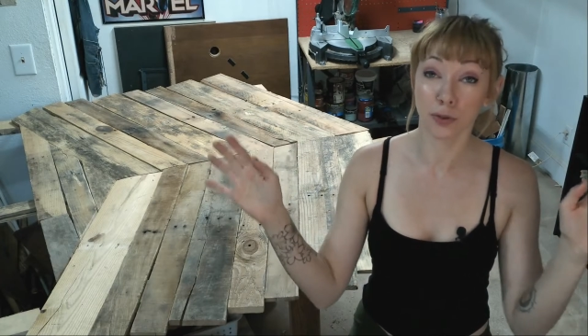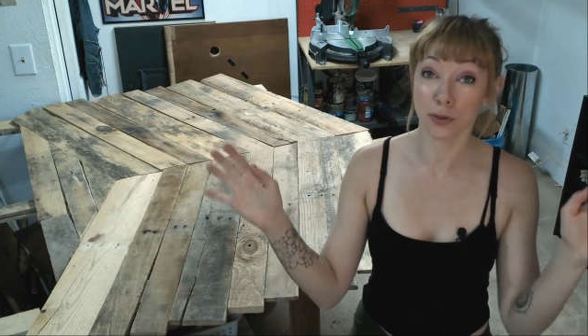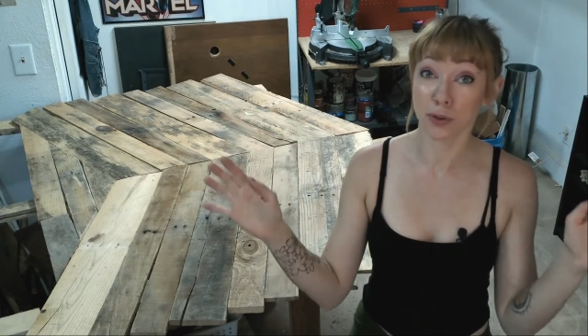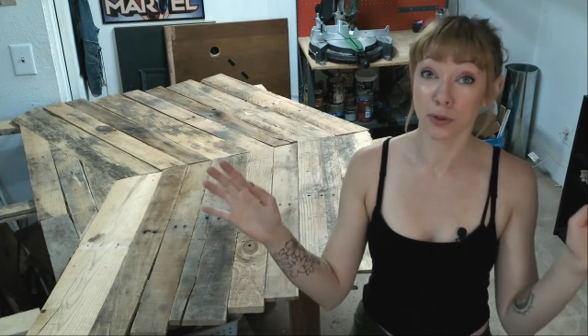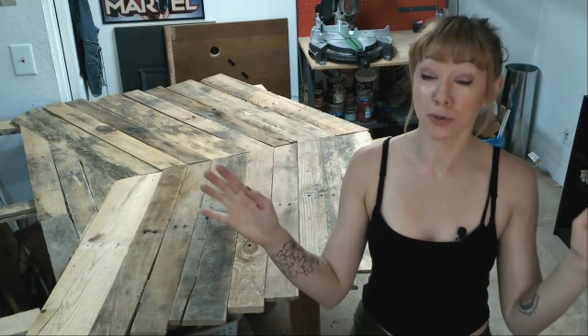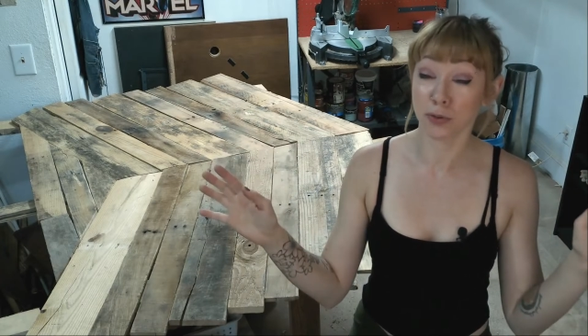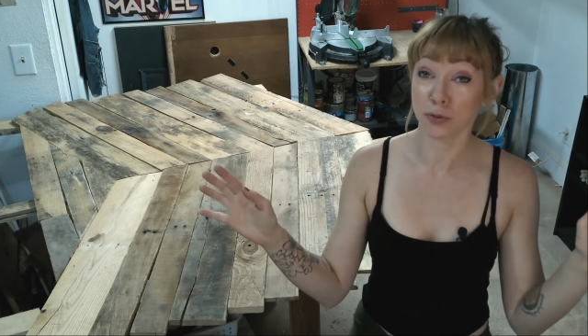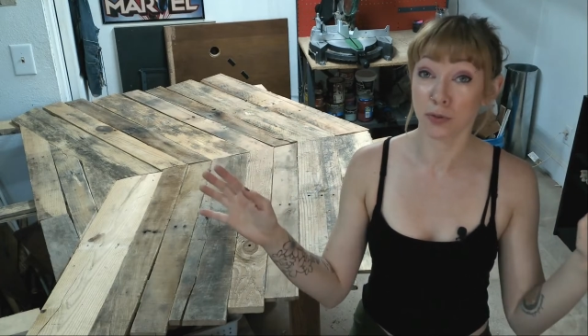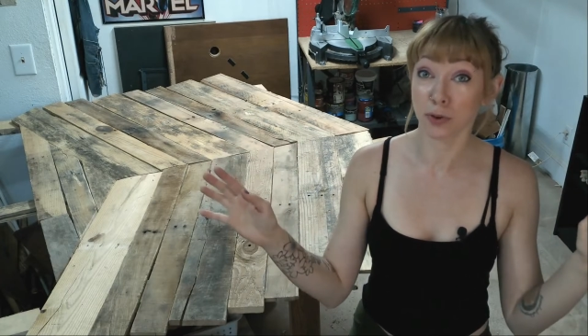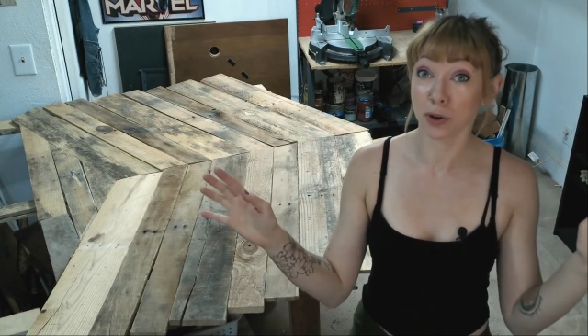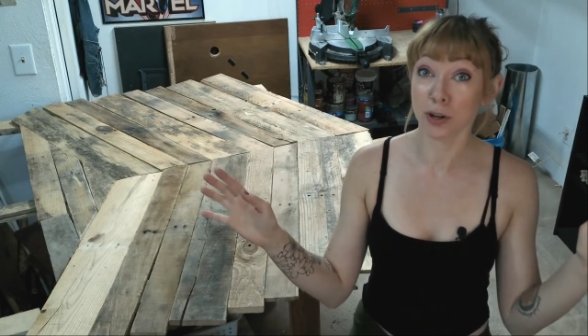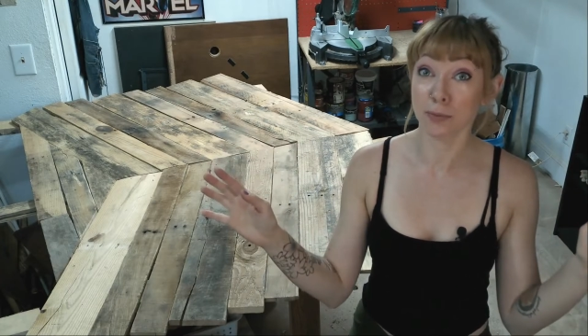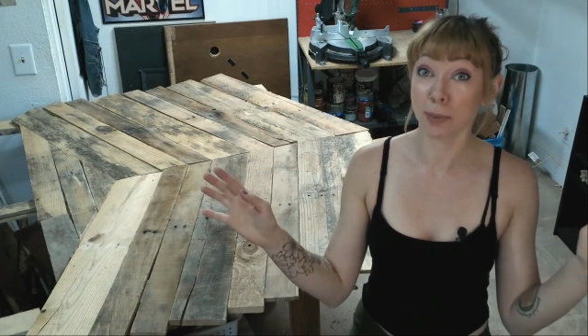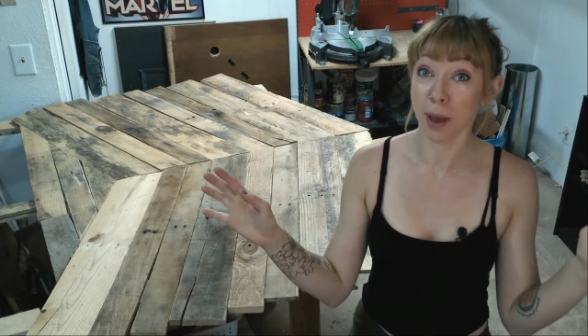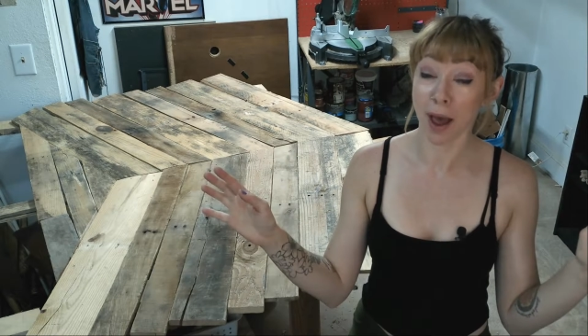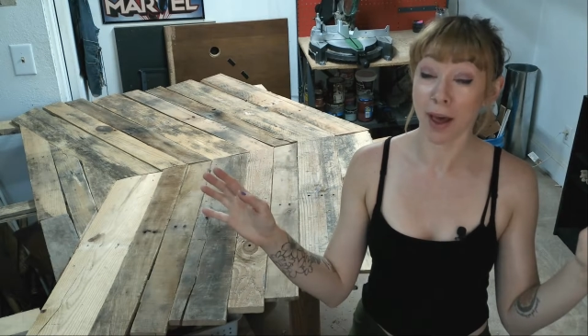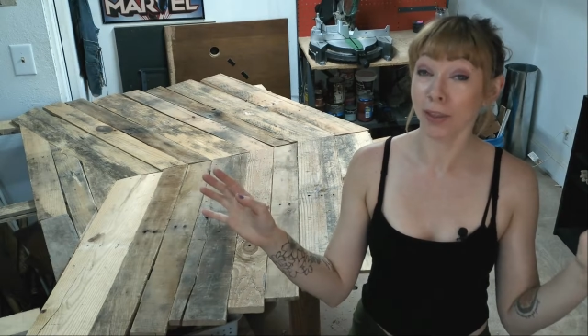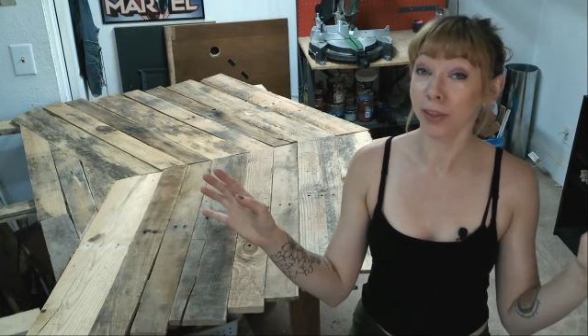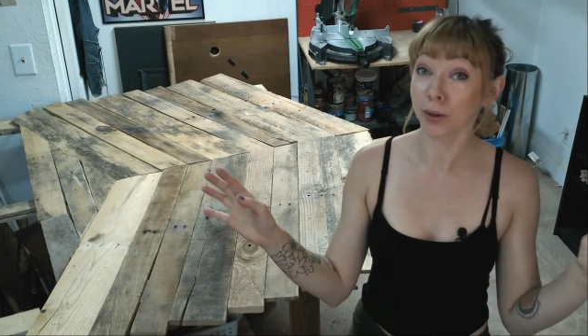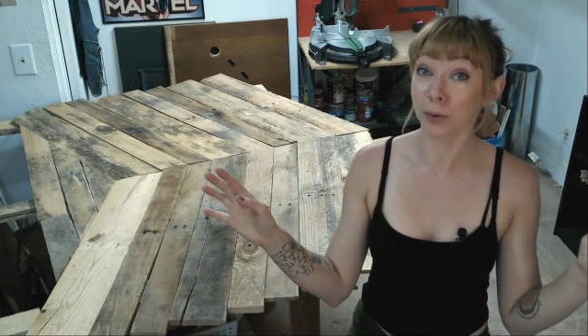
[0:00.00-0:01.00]
this free
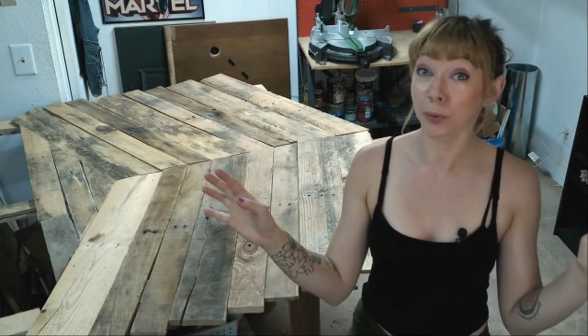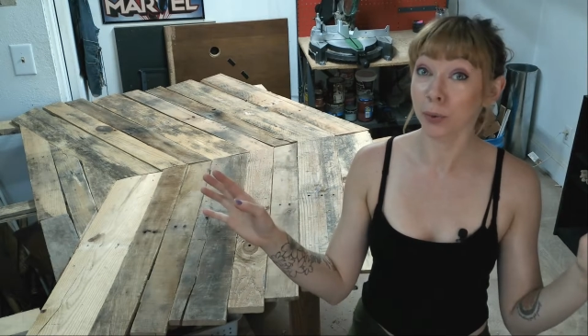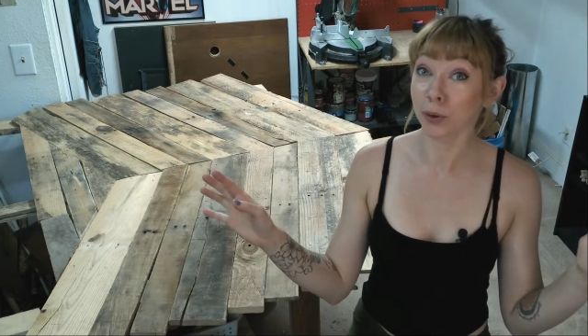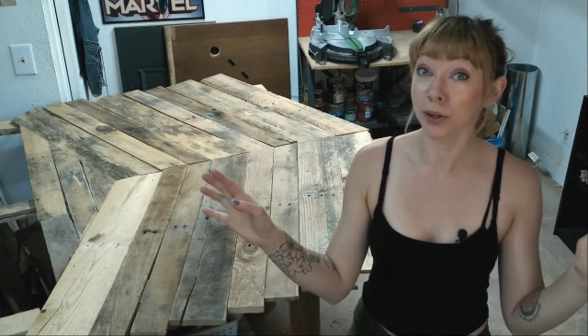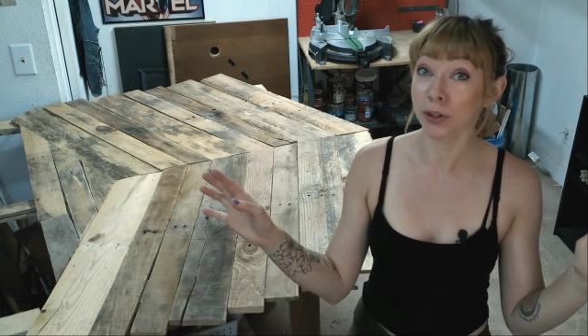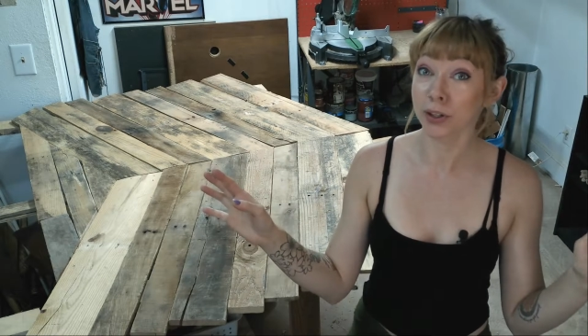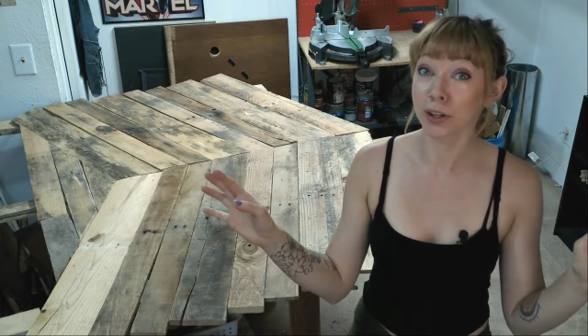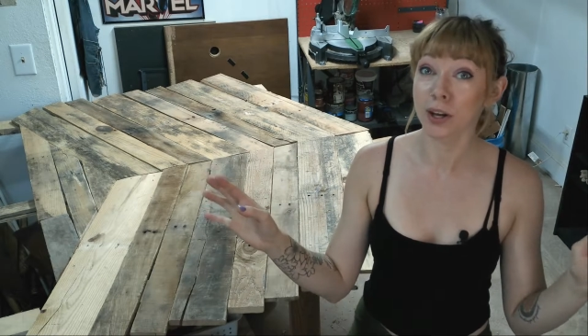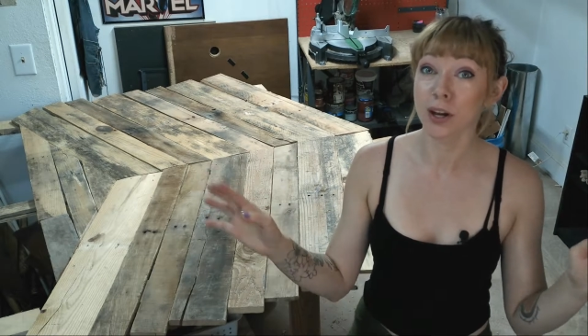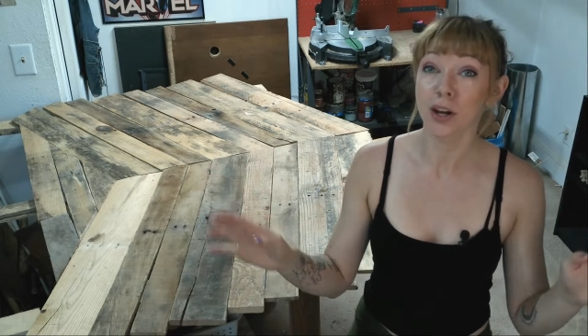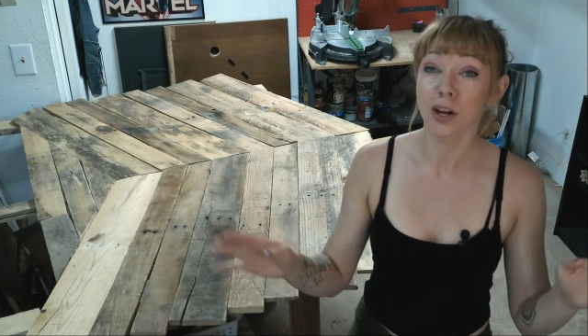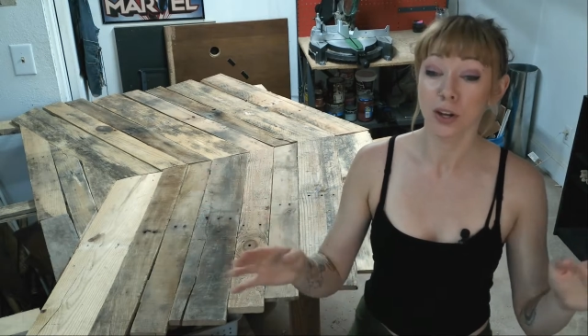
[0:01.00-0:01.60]
pallet wood.